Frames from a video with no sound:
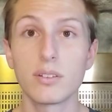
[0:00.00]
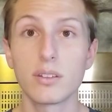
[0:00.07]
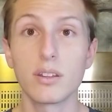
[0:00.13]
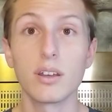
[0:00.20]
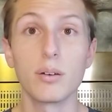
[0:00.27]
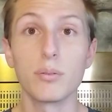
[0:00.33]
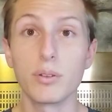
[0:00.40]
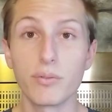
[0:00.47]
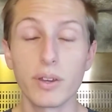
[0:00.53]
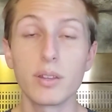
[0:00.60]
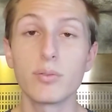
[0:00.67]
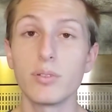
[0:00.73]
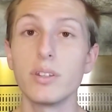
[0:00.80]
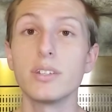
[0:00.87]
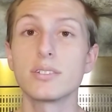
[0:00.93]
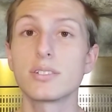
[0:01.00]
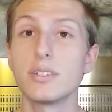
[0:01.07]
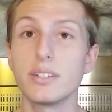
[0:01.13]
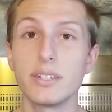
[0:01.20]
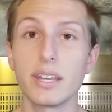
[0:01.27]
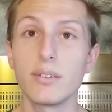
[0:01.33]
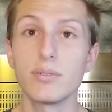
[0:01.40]
the faithfulness
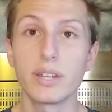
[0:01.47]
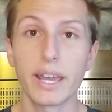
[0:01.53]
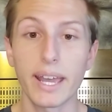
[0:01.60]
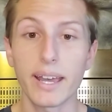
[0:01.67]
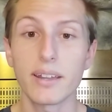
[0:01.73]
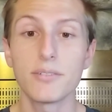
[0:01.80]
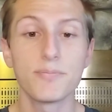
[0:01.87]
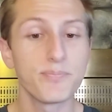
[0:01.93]
that David had.